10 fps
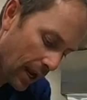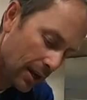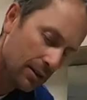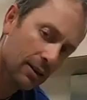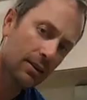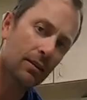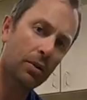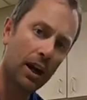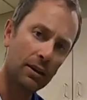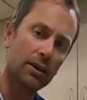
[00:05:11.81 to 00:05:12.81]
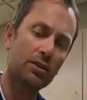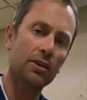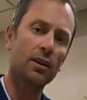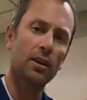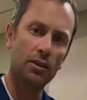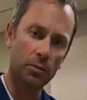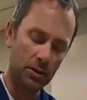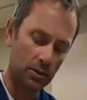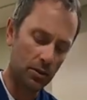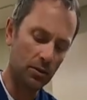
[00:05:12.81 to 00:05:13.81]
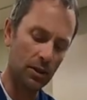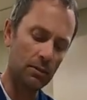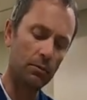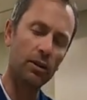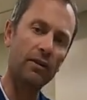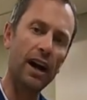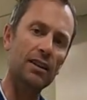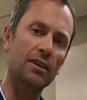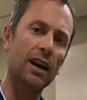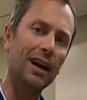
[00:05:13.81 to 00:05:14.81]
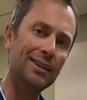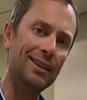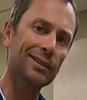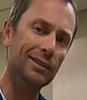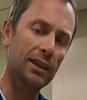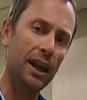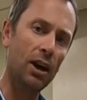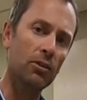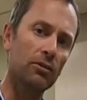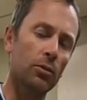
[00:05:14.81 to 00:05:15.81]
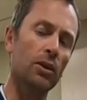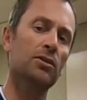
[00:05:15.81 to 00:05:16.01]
And the practitioner or the person doing this provides an unyielding counterforce.